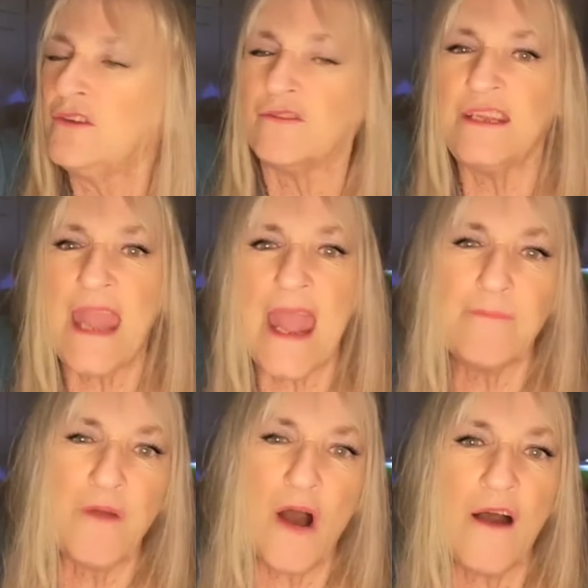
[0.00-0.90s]
your
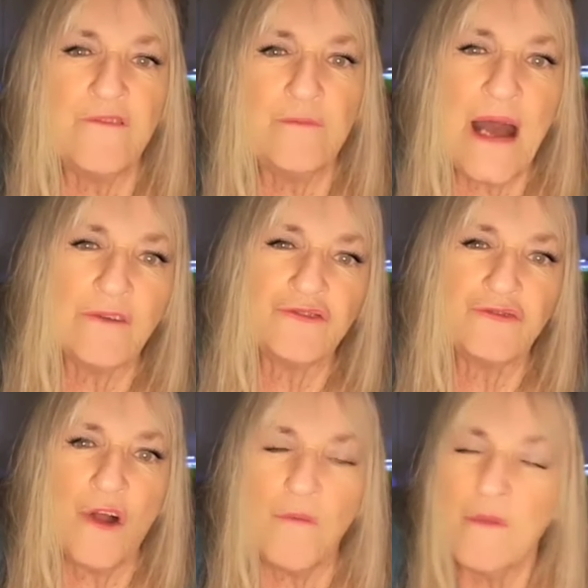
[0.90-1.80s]
yap off about
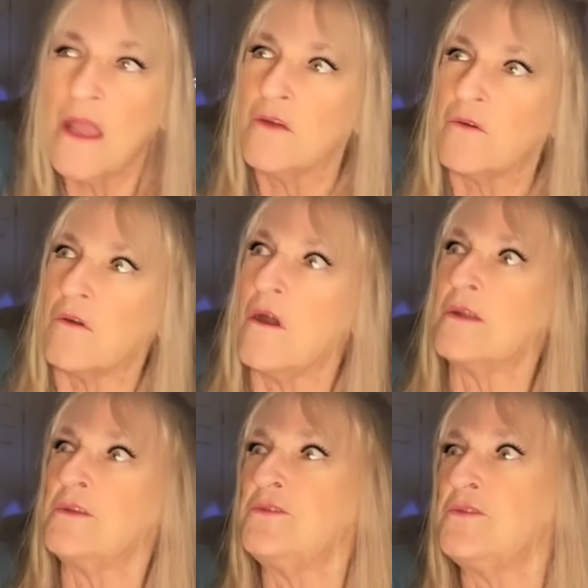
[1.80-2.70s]
Trump.
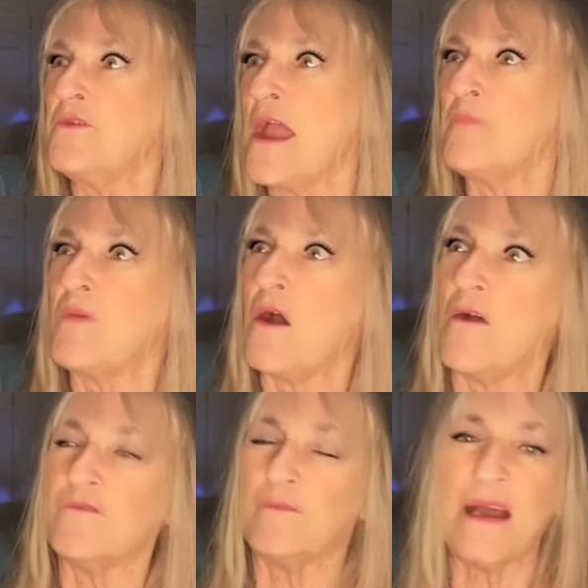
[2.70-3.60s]
Running your app
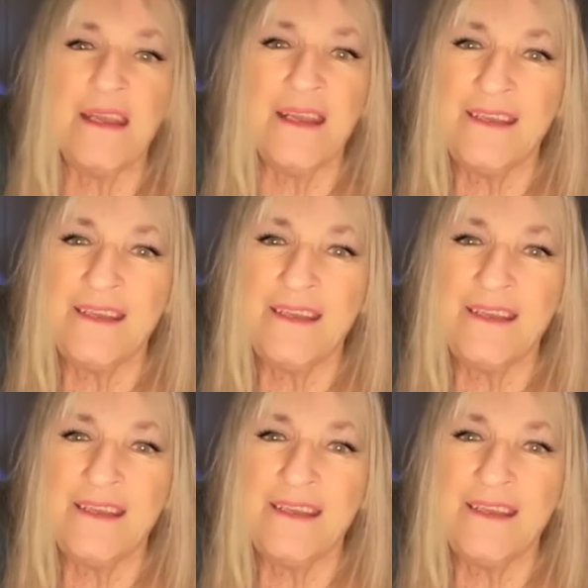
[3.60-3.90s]
off about...